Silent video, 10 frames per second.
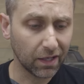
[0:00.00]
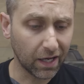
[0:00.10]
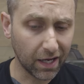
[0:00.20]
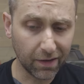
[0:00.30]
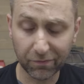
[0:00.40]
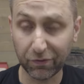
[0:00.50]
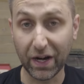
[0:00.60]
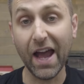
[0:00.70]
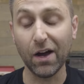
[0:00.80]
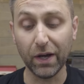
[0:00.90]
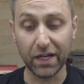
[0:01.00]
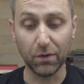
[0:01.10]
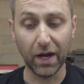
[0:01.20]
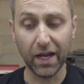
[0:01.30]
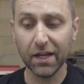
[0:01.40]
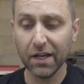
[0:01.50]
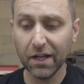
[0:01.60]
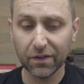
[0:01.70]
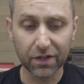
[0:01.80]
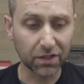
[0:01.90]
um, for now anyway.
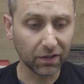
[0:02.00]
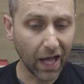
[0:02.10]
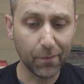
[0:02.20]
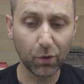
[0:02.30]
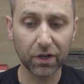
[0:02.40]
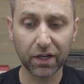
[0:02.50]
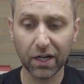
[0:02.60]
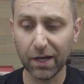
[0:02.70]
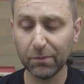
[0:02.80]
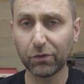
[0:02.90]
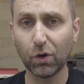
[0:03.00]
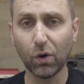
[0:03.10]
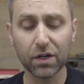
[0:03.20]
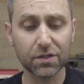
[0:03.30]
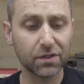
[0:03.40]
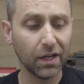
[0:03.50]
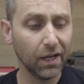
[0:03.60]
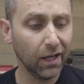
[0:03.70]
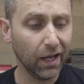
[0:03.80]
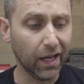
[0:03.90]
There's a lot more to come, of course.
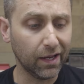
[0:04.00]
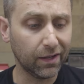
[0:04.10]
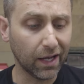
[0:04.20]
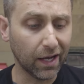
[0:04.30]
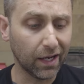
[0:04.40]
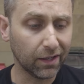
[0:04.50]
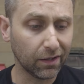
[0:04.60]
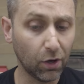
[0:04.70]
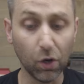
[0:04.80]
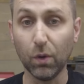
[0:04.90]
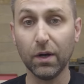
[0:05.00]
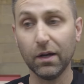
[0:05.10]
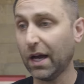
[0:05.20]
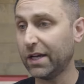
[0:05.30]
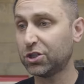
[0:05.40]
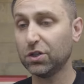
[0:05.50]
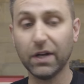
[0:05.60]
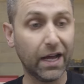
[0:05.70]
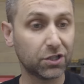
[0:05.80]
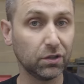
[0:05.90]
And, uh, oh, I
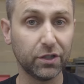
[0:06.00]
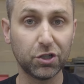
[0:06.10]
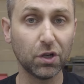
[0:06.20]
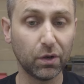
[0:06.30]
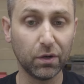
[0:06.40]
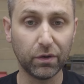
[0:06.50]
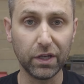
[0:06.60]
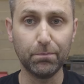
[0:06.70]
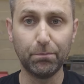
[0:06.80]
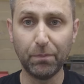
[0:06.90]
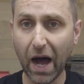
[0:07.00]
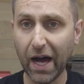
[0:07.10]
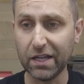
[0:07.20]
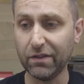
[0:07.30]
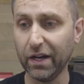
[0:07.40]
should actually show you the body